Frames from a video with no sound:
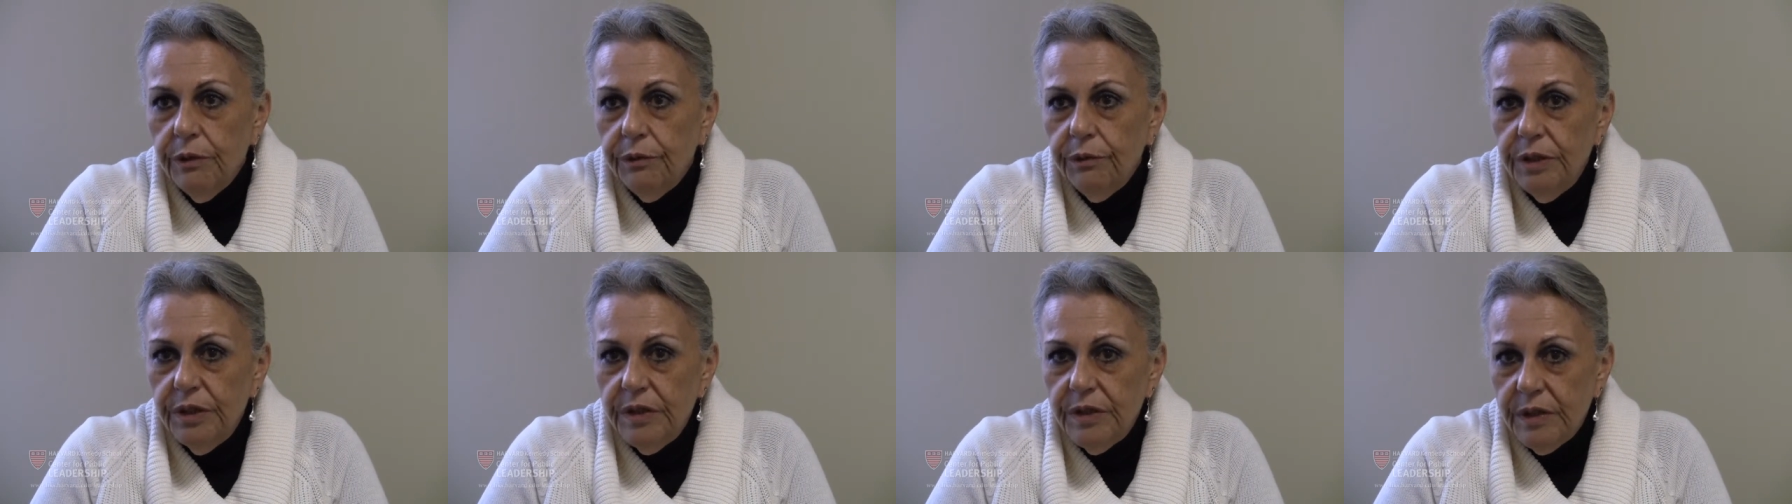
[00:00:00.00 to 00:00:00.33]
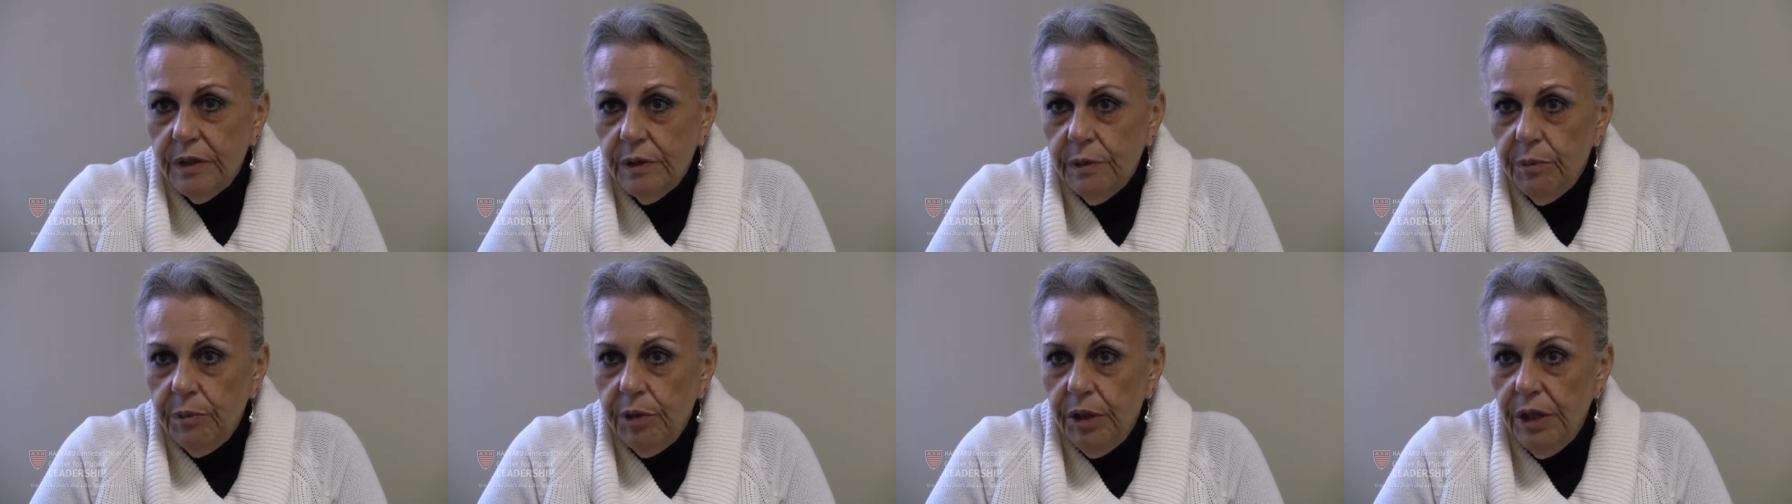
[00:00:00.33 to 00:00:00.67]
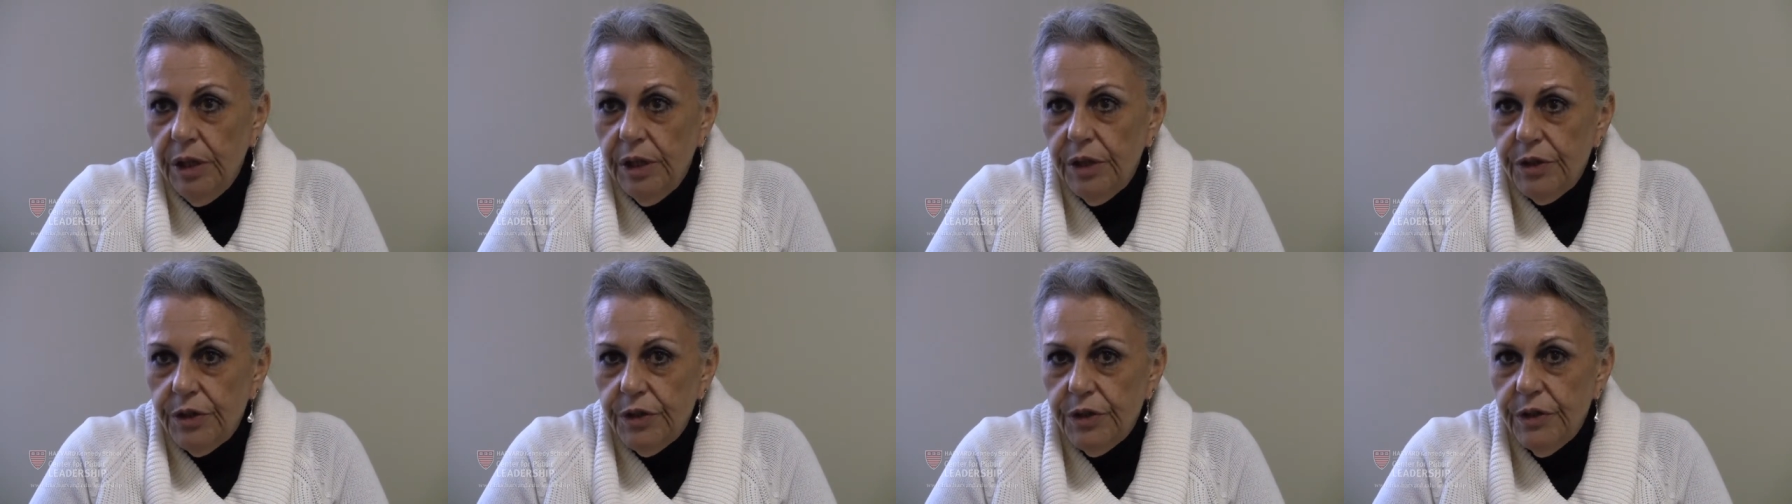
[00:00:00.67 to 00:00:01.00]
of
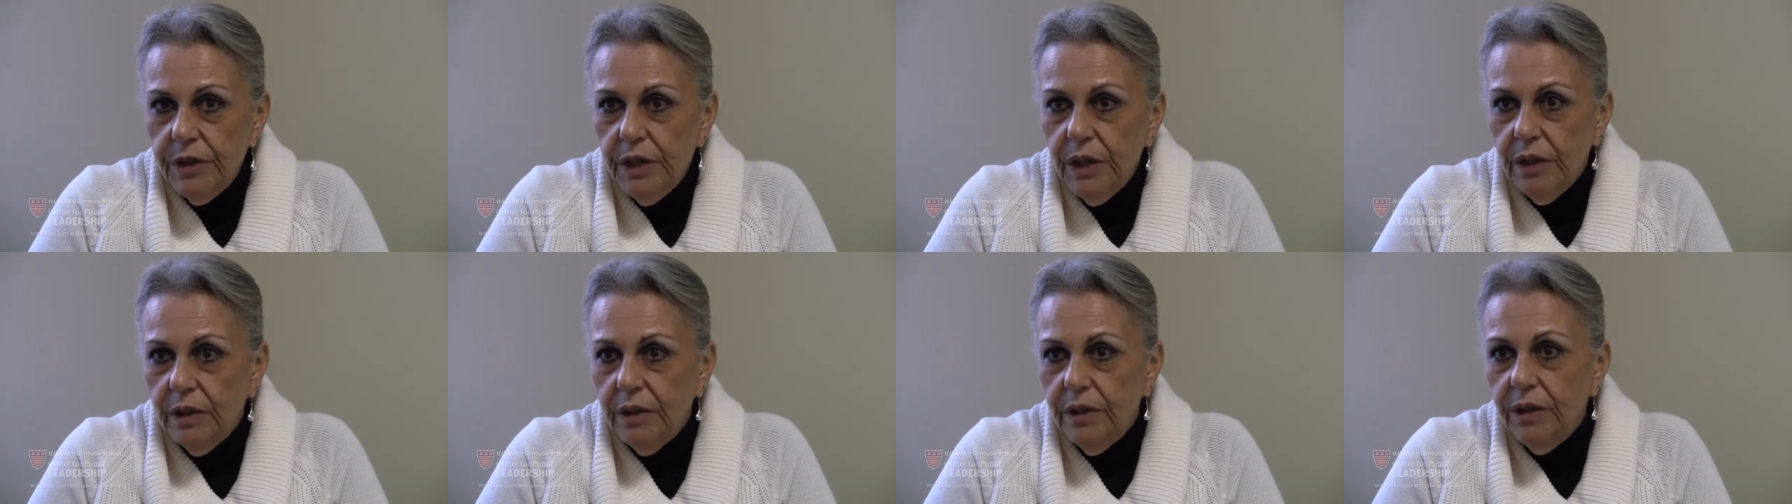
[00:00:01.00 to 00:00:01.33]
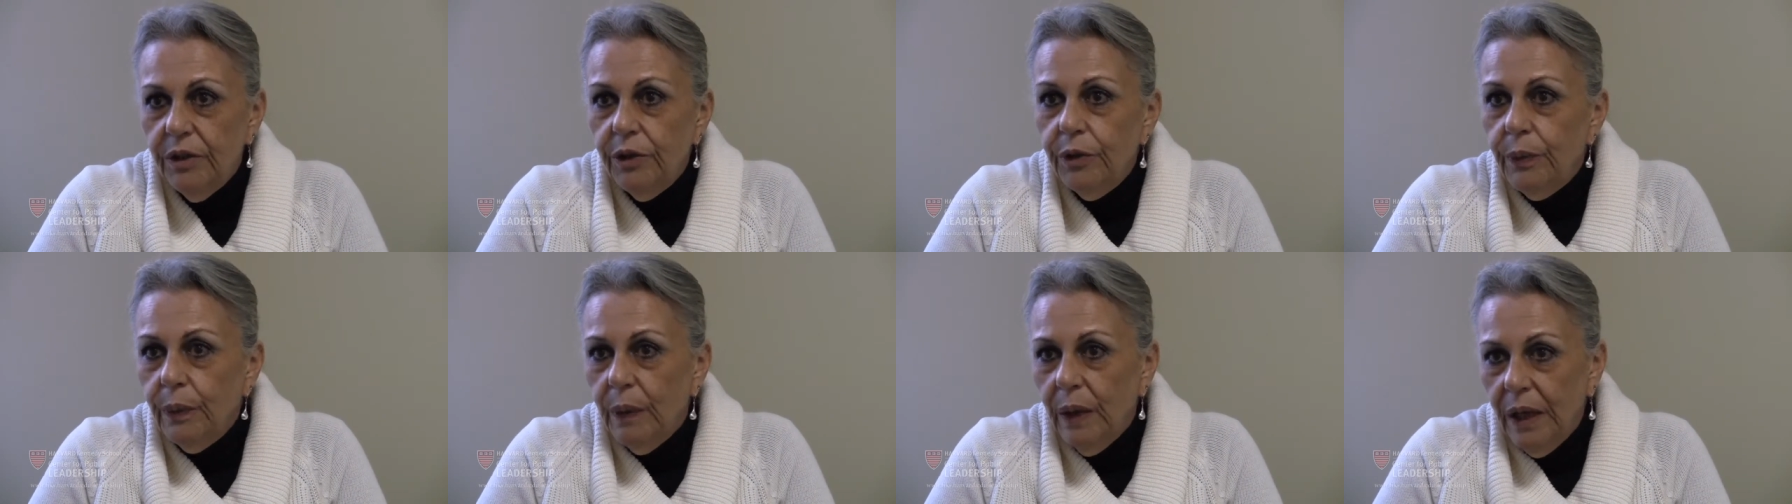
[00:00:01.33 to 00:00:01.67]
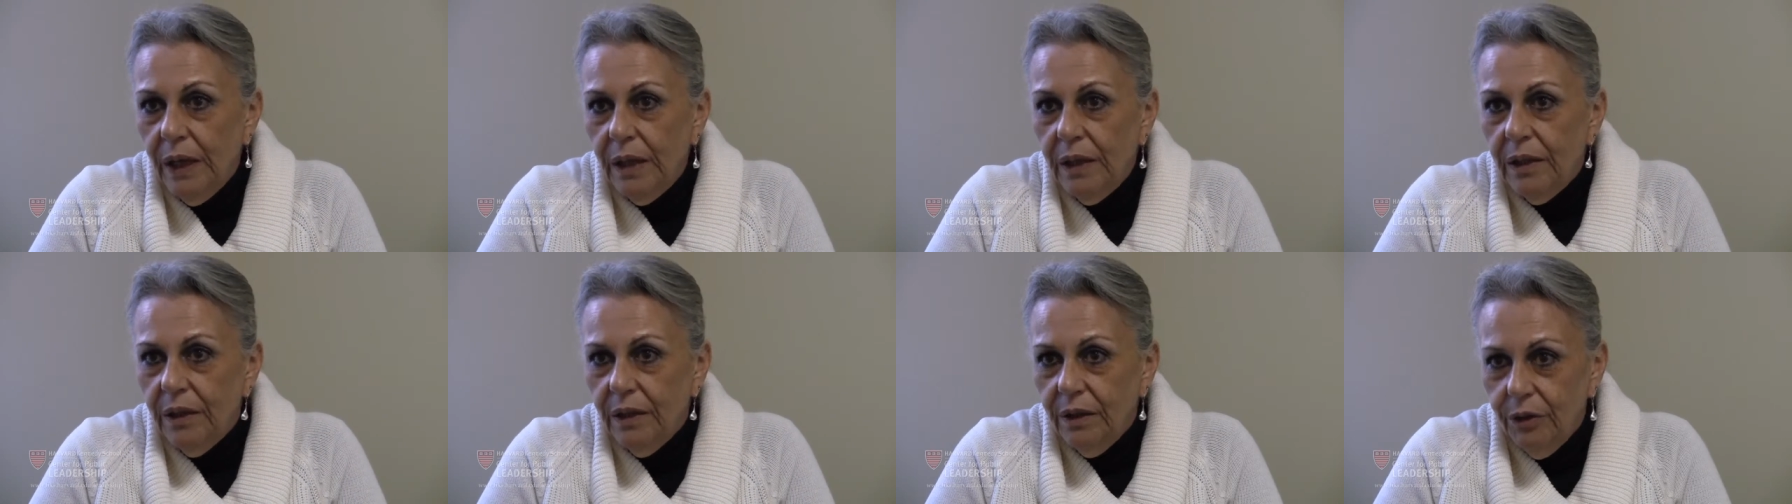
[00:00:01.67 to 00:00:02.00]
Discrimination at U
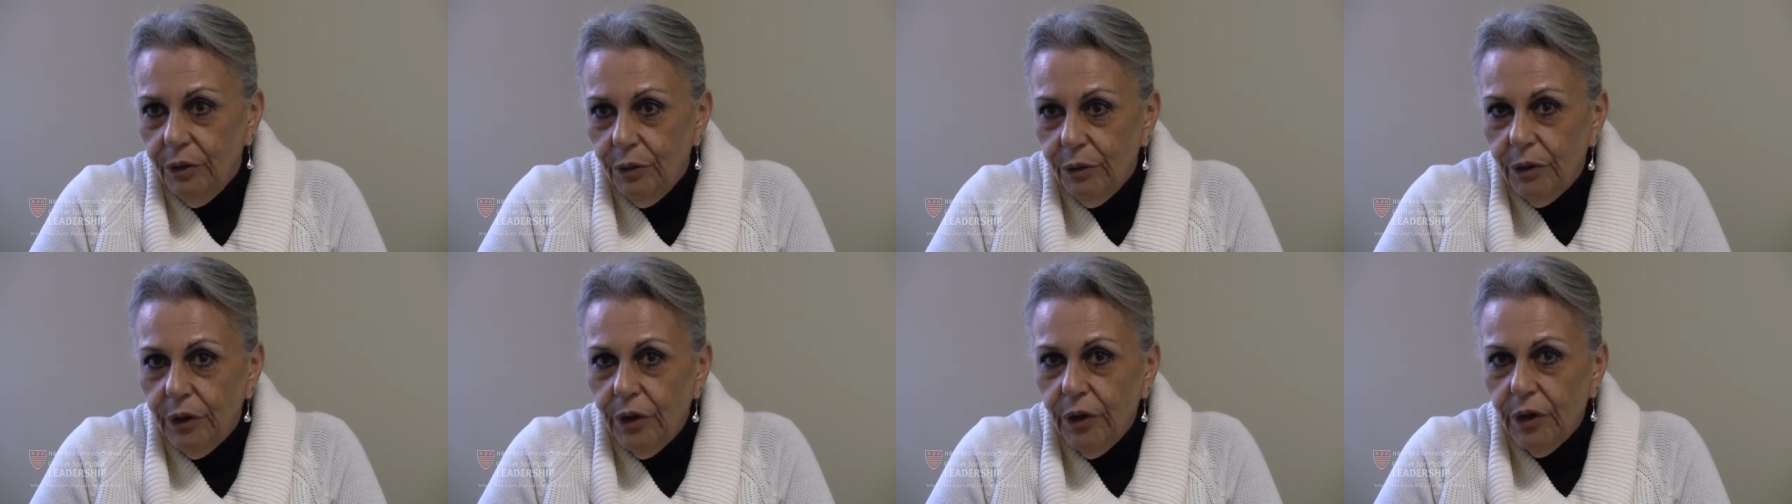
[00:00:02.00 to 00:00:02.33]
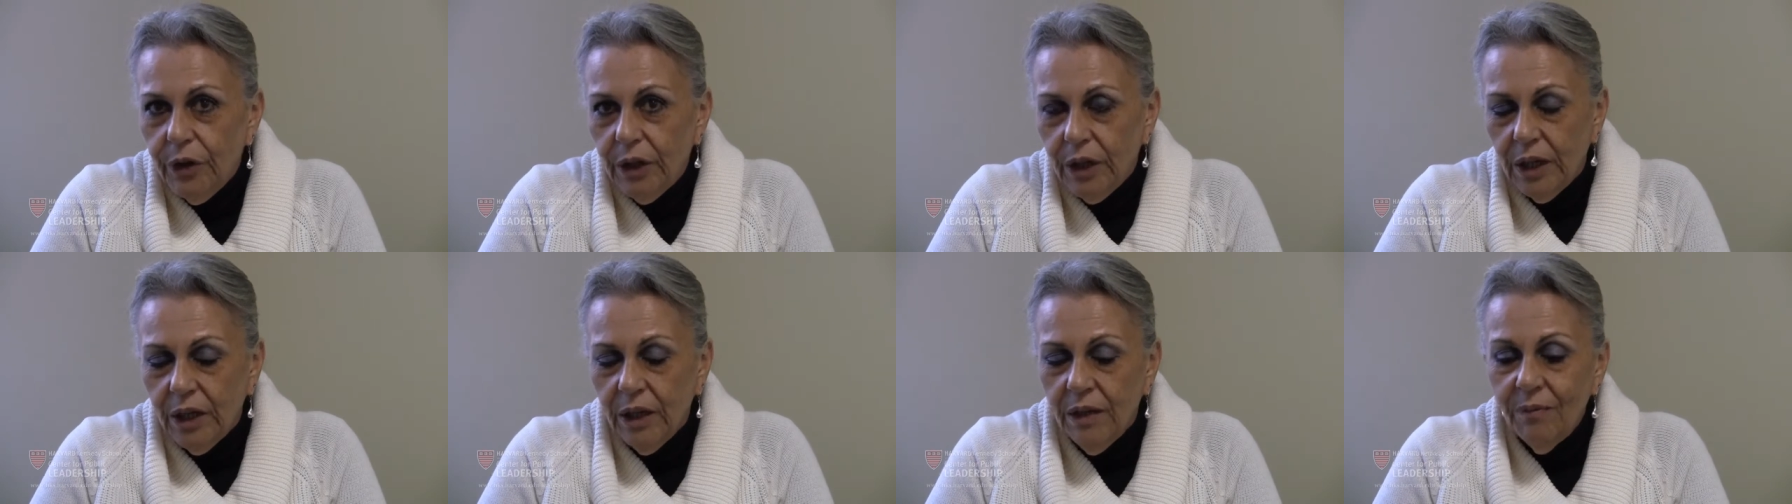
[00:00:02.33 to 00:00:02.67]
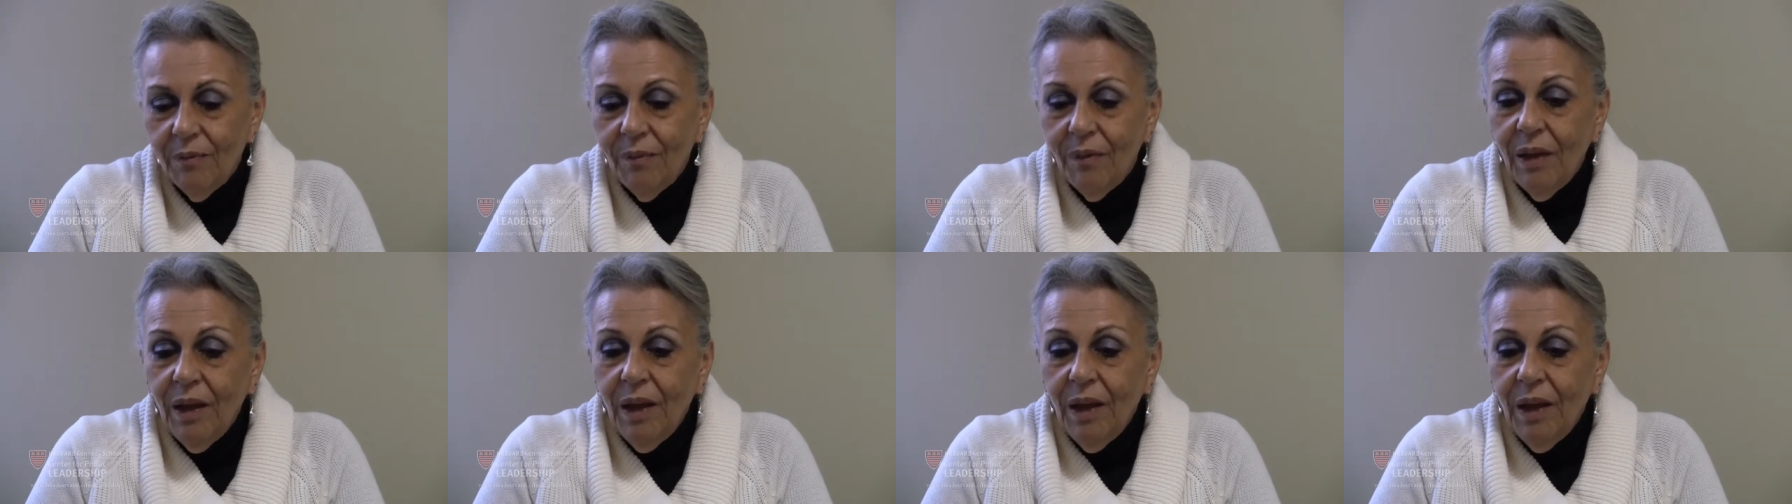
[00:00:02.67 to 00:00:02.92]
N in New York.